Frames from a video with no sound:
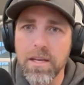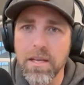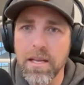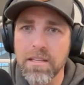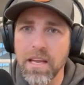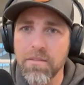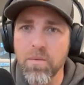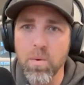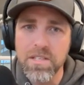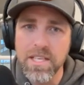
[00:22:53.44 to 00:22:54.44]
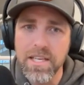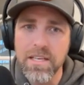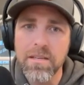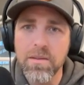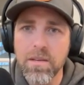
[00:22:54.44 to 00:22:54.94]
at day
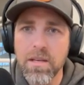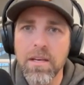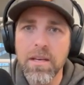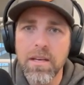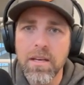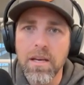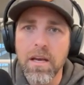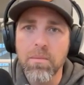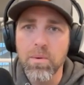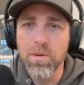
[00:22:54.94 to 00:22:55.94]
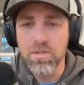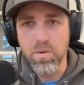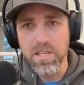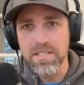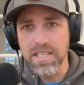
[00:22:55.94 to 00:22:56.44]
14, which is
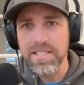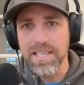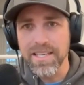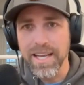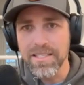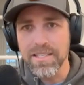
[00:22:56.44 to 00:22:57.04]
really 16 days,